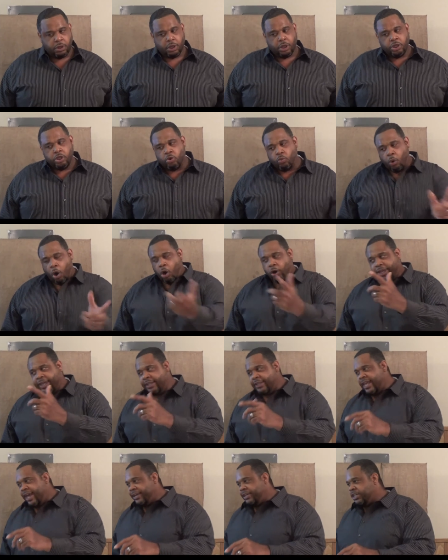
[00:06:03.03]
You walk
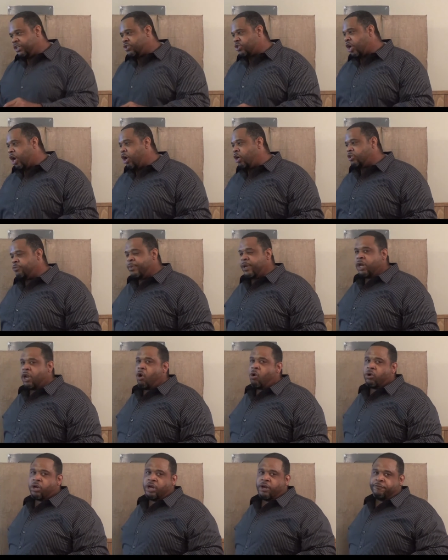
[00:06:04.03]
in that discouragement
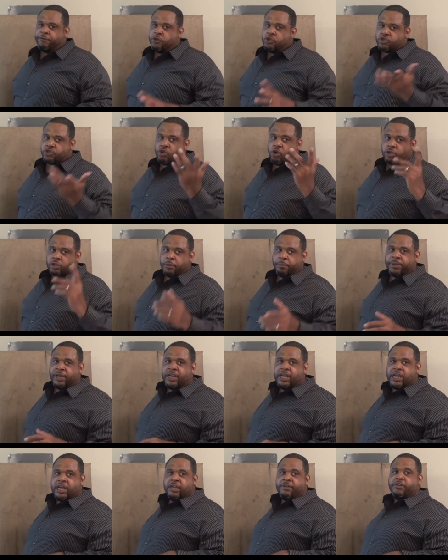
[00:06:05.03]
long enough, you start to
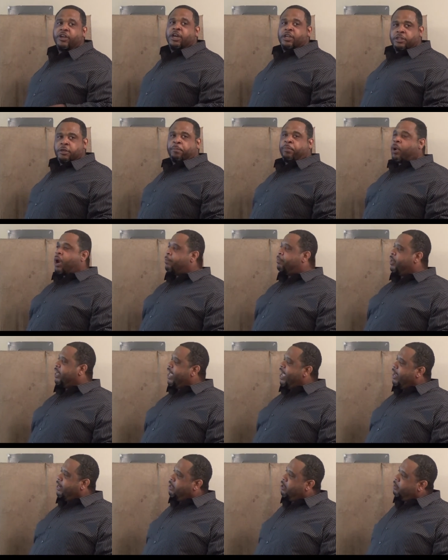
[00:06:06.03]
believe the
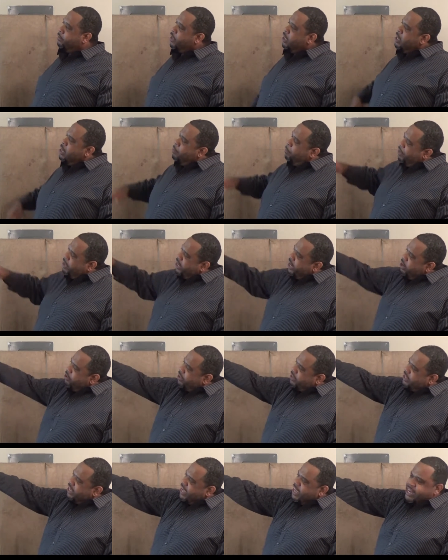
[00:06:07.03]
propaganda. But here
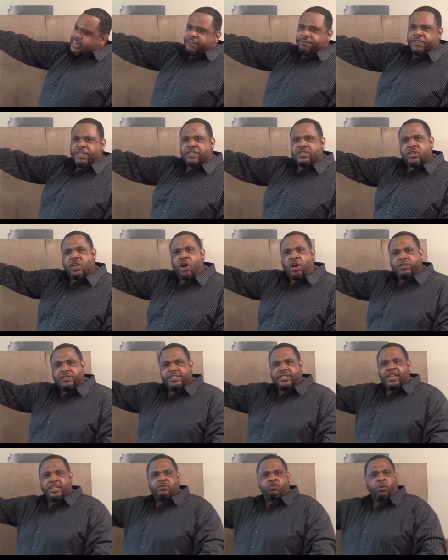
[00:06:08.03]
at the end of this, God
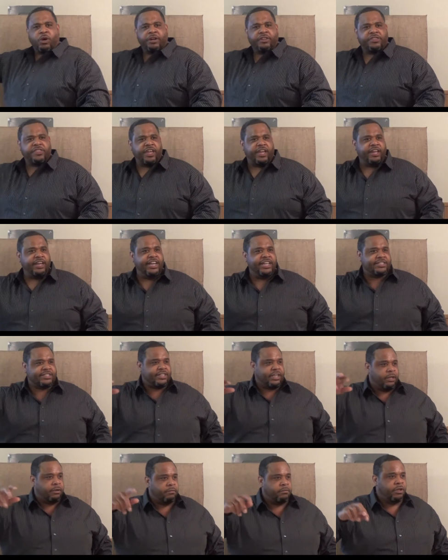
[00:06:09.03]
says one thing.
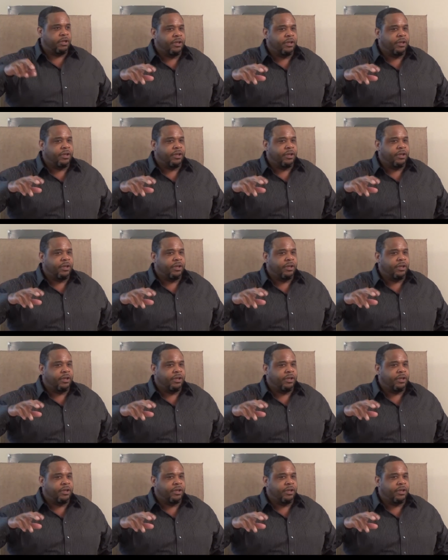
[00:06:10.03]
Listen.